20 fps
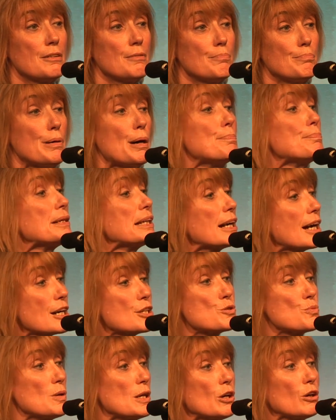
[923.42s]
but
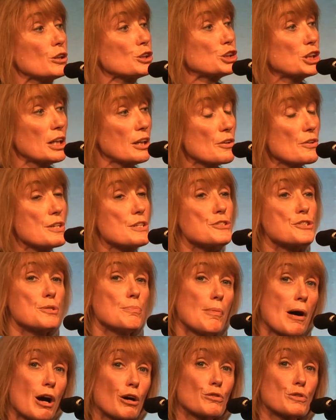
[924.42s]
because we all share this
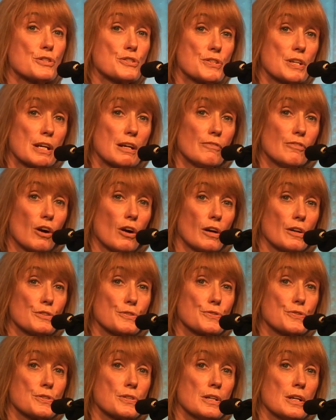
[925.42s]
democracy of
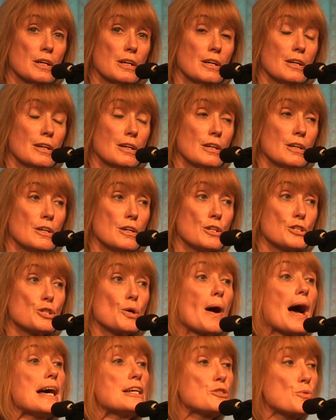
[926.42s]
ours. So
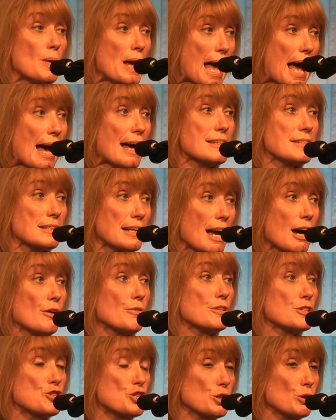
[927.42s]
as we ask how
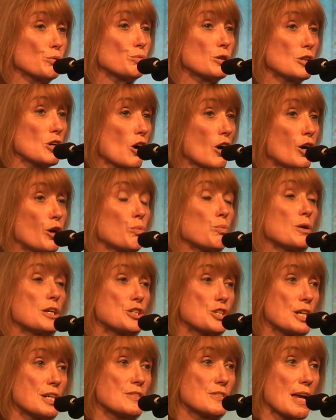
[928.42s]
the children are, which
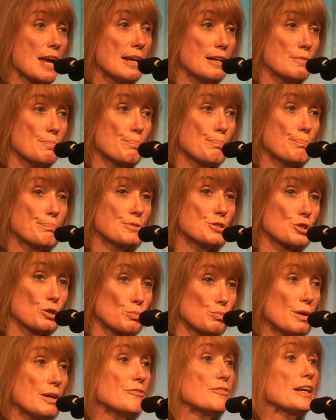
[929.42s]
is a
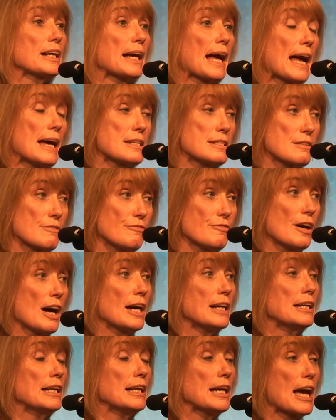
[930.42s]
terrific and
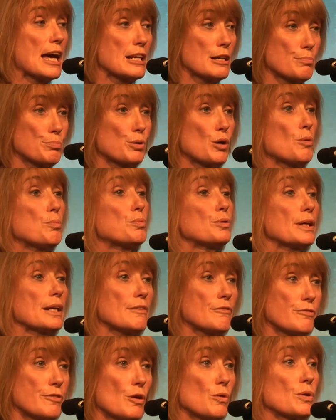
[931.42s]
defining and
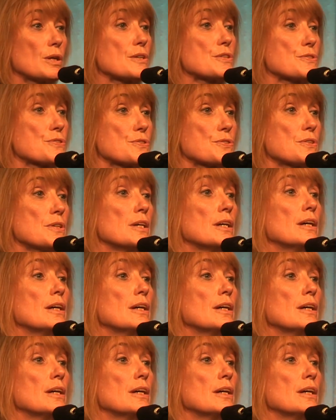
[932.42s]
appropriate focus,